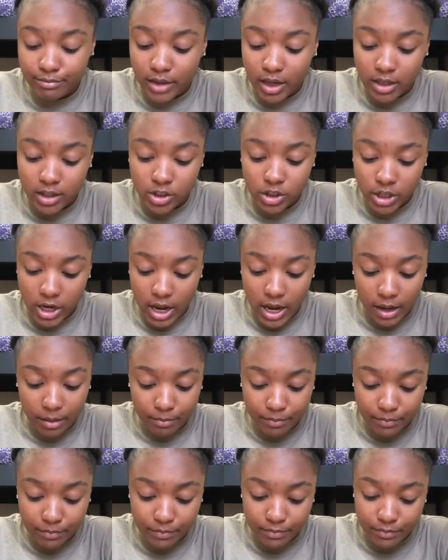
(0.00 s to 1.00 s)

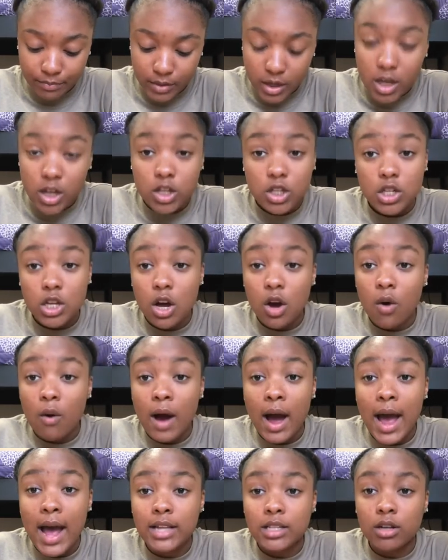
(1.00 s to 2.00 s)
Shame. So
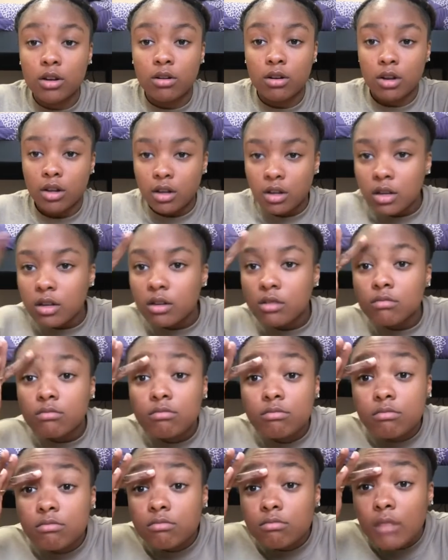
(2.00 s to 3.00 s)
I had to go to,
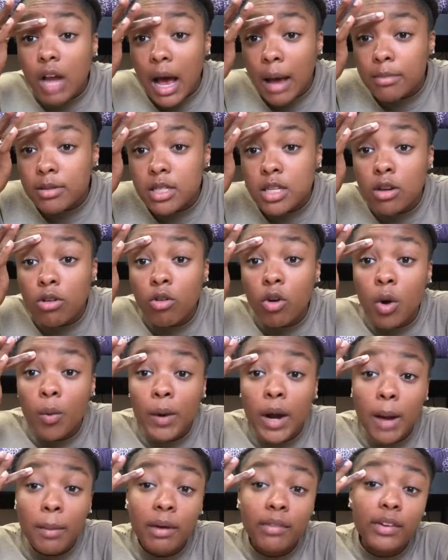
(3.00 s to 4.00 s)
I'm still going
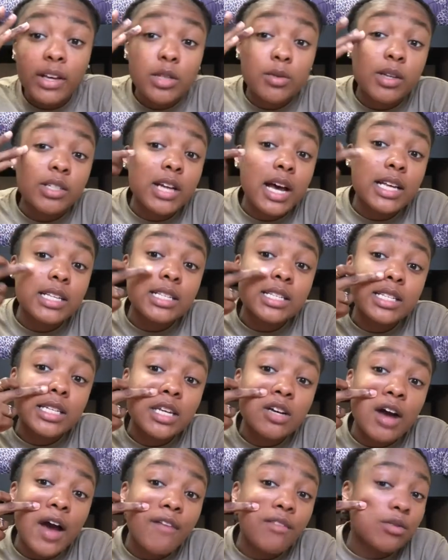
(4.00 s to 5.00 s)
without my face wash. I
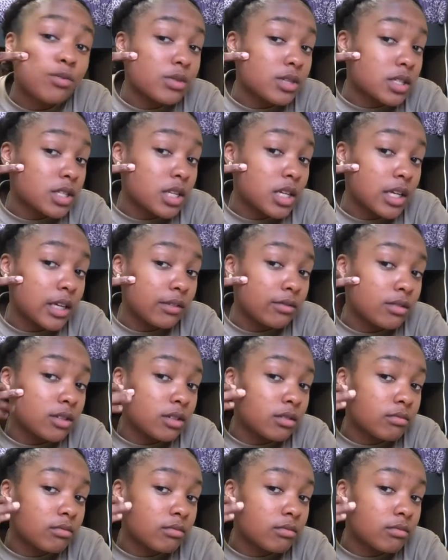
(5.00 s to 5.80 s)
still haven't received.